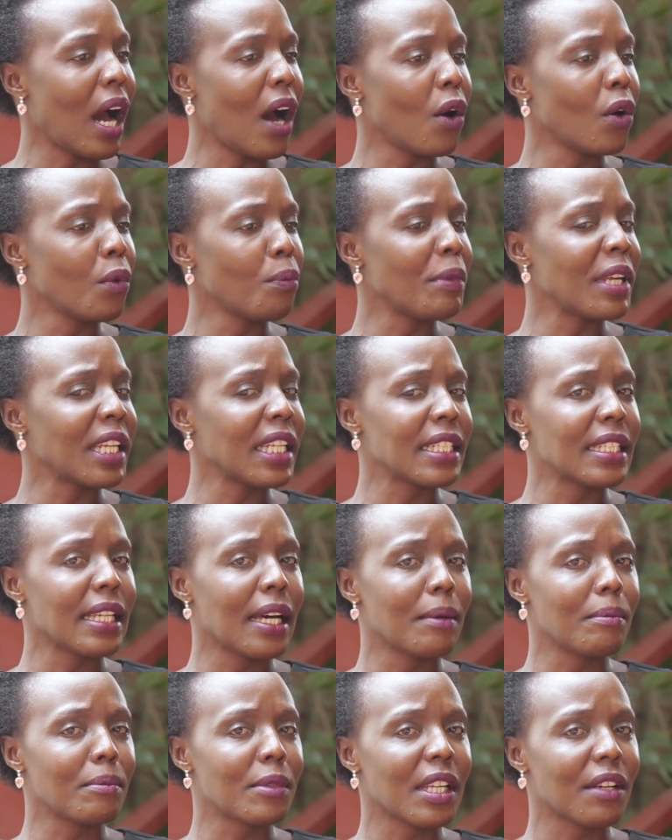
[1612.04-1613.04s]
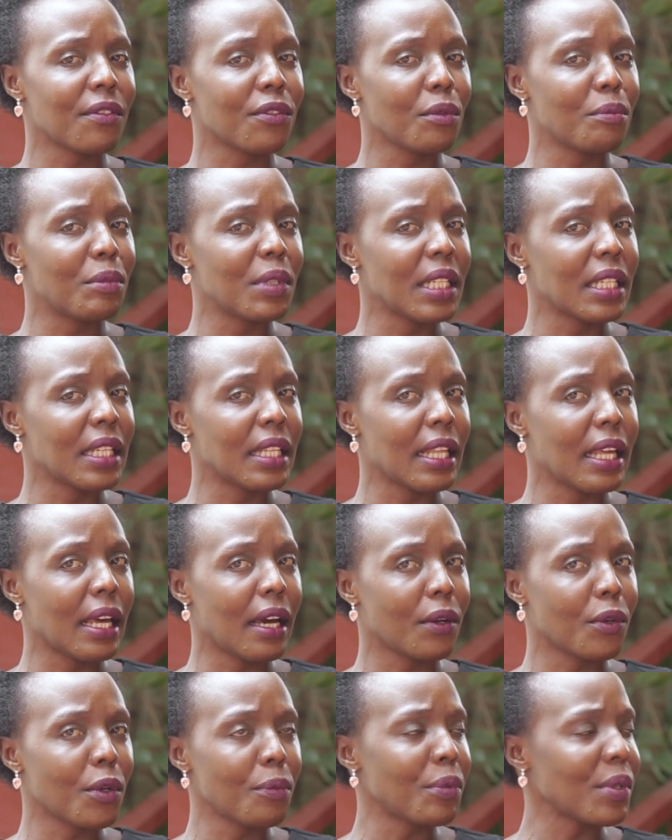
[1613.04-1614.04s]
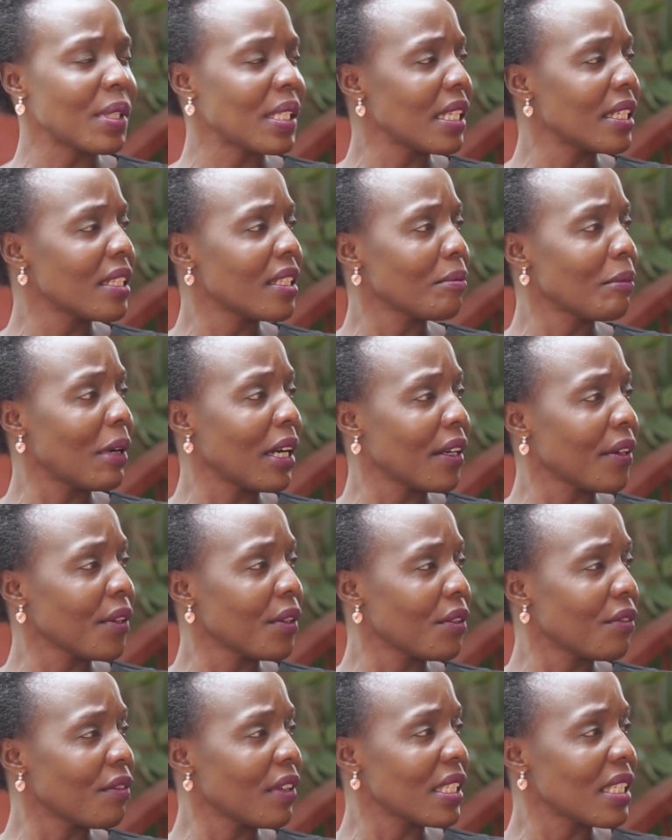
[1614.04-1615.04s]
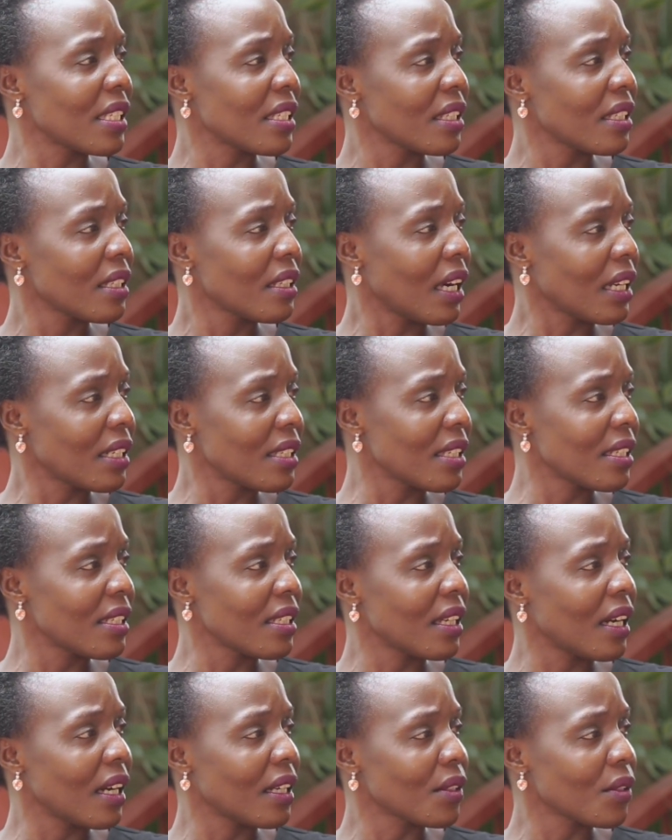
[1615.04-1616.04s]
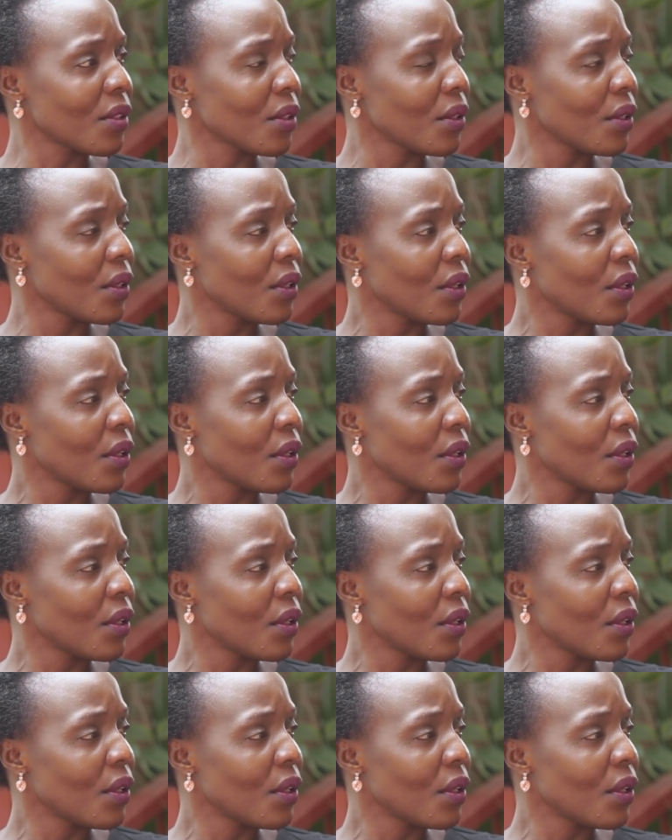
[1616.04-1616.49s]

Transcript: how many times have you been there representing Makerere University at City Council?